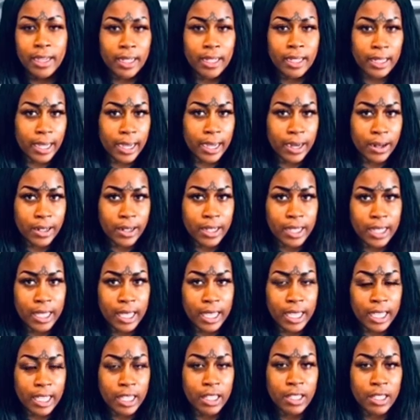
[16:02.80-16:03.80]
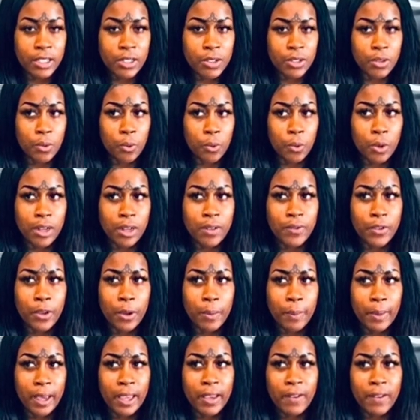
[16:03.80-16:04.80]
clarity is one of your
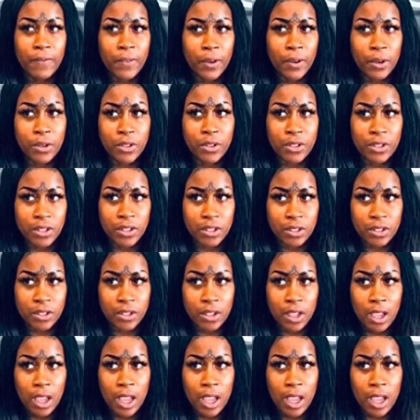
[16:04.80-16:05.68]
main focuses.